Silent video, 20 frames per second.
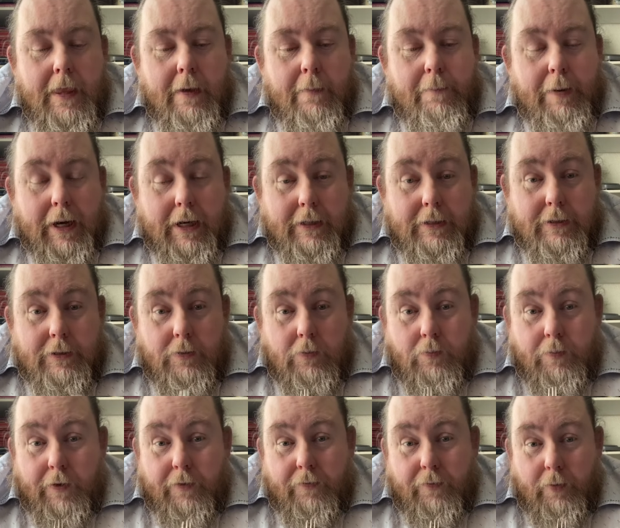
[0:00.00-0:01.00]
But
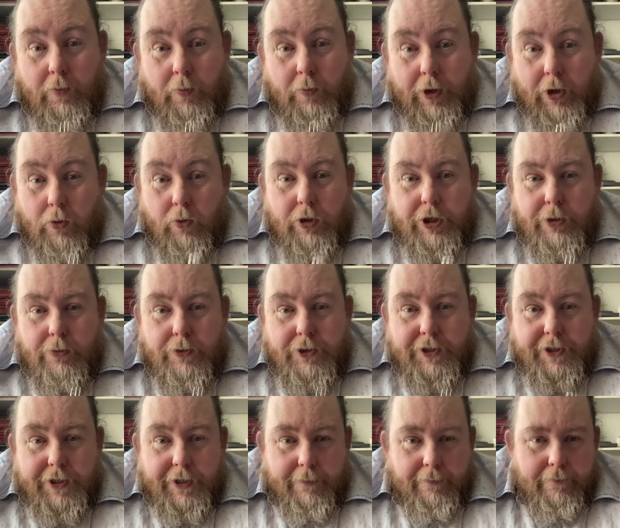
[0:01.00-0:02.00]
we all use
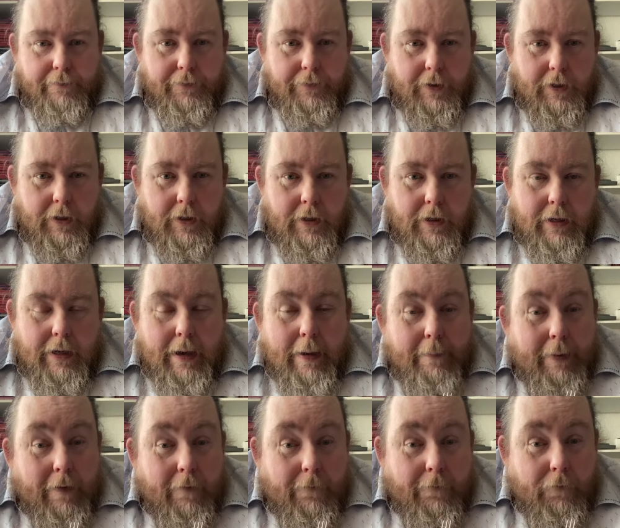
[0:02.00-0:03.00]
them.
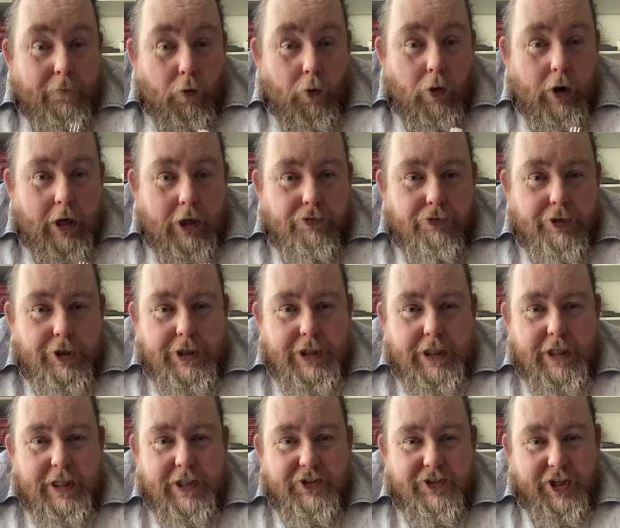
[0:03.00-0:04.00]
But 400
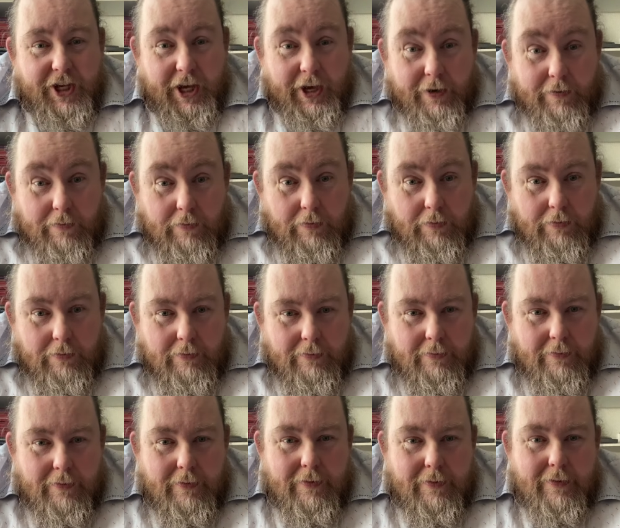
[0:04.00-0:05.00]
years ago,
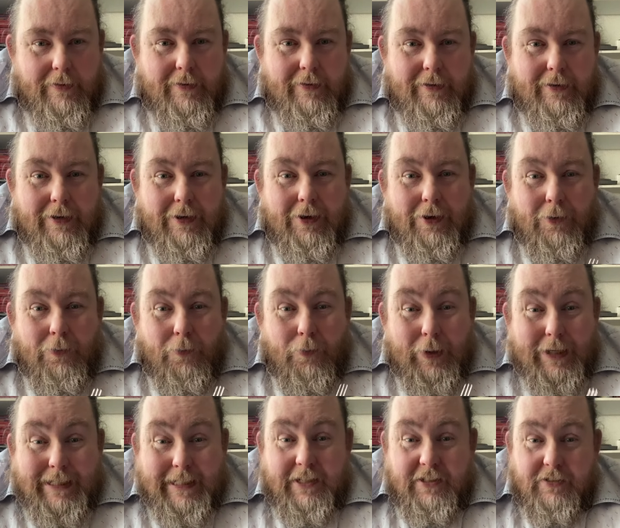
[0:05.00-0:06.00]

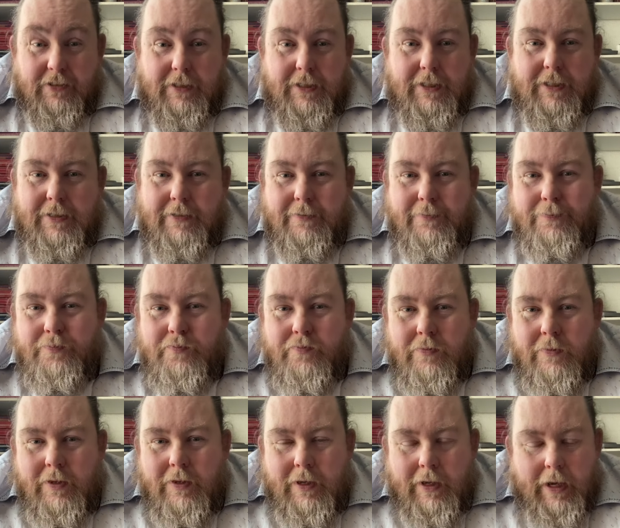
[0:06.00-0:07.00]
we didn't.
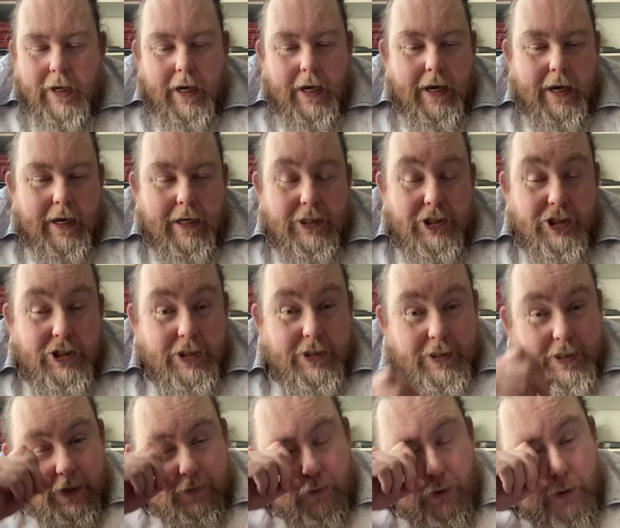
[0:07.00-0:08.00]
And just
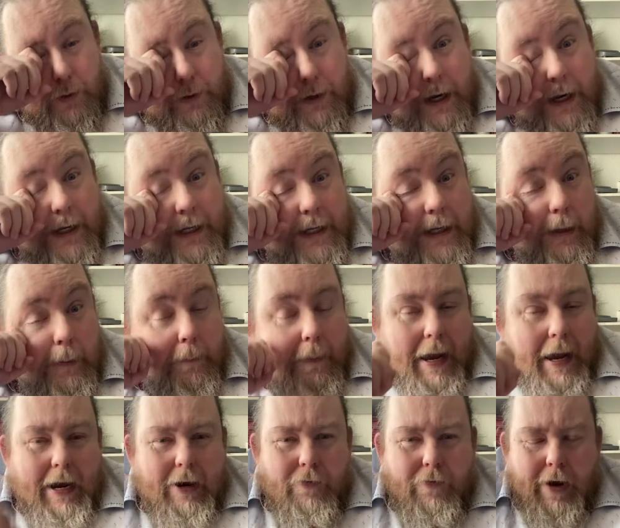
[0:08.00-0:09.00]
to give you a little
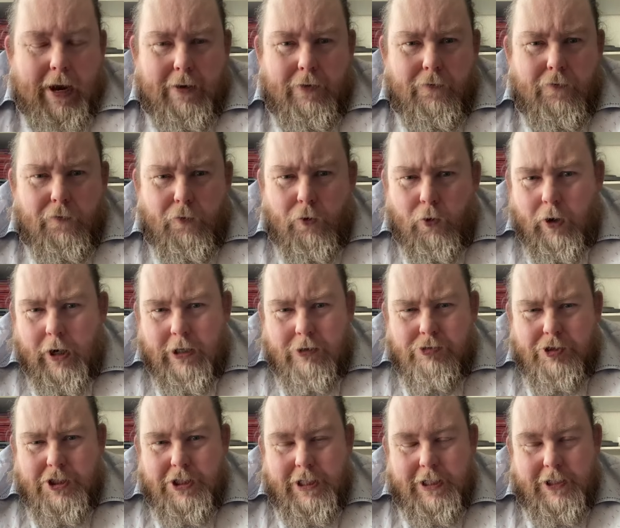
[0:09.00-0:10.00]
background,
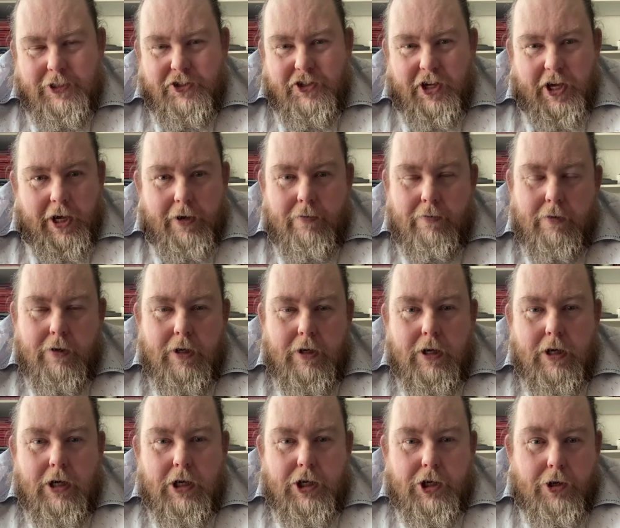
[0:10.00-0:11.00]
400 years ago,
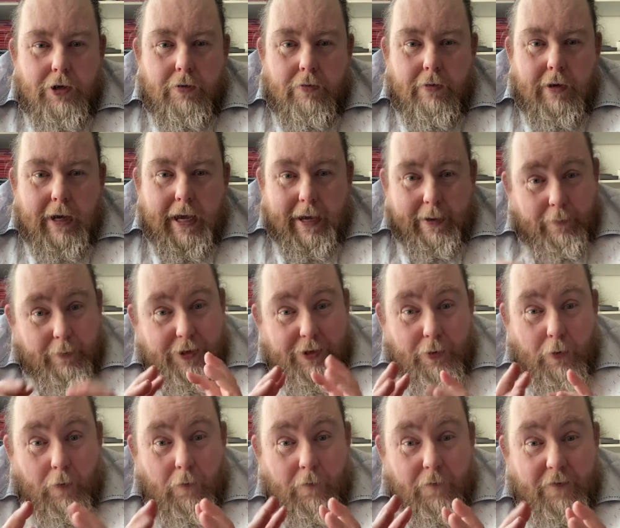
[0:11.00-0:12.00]
you ate with
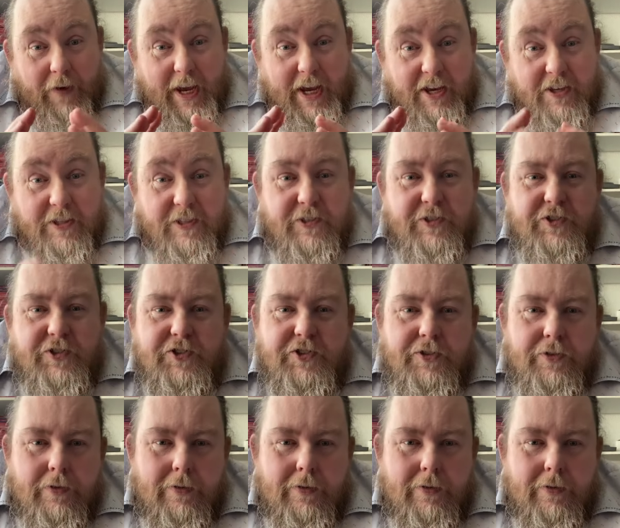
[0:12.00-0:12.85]
your fingers,